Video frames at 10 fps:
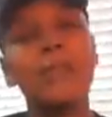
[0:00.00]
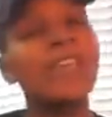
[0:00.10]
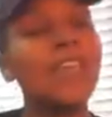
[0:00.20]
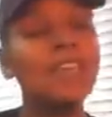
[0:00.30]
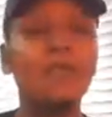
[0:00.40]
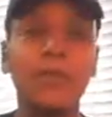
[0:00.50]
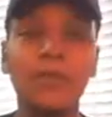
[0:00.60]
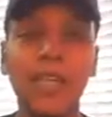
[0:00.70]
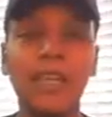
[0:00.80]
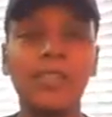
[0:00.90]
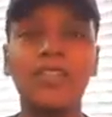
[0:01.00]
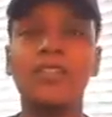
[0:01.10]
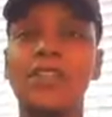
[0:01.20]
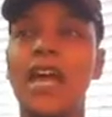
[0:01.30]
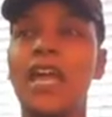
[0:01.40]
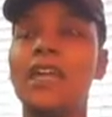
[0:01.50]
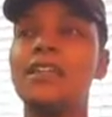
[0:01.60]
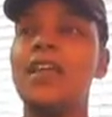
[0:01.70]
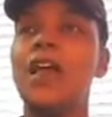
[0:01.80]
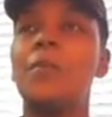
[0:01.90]
It might not even be related to diet,
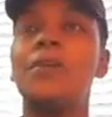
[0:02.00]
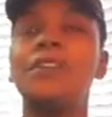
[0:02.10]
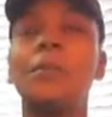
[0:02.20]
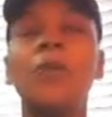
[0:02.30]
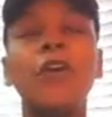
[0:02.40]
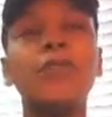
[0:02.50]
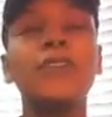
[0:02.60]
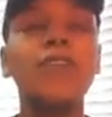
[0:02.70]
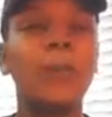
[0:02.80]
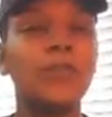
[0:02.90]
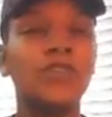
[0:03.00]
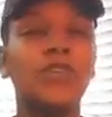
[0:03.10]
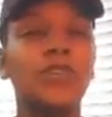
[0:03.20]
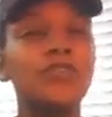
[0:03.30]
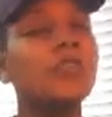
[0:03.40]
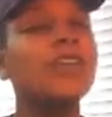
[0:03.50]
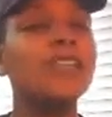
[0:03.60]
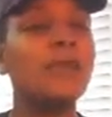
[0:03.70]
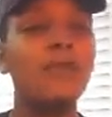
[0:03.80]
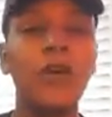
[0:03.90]
but the perfect opportunity. You could get
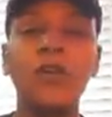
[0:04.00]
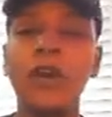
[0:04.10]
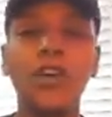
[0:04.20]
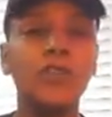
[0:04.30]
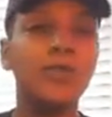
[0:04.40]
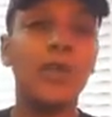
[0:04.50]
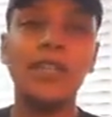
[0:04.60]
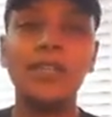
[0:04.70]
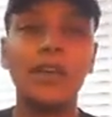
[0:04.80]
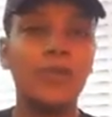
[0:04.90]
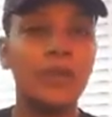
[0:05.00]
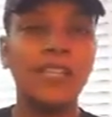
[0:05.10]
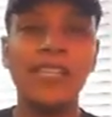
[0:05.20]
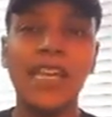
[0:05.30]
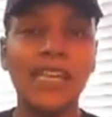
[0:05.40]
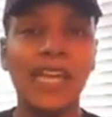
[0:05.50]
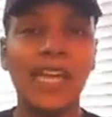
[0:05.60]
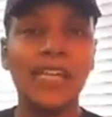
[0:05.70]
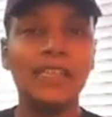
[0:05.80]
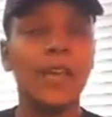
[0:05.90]
that phone call you've been waiting on for a
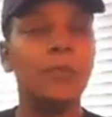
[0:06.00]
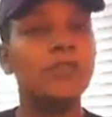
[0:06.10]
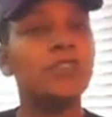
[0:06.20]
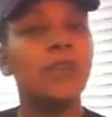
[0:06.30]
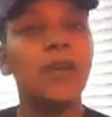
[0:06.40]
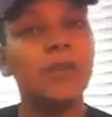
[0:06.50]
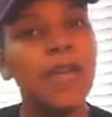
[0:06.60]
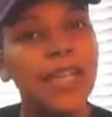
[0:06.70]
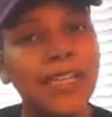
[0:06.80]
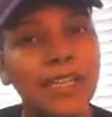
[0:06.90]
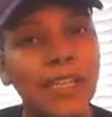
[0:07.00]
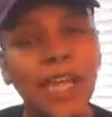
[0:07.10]
decade, but you ain't ready.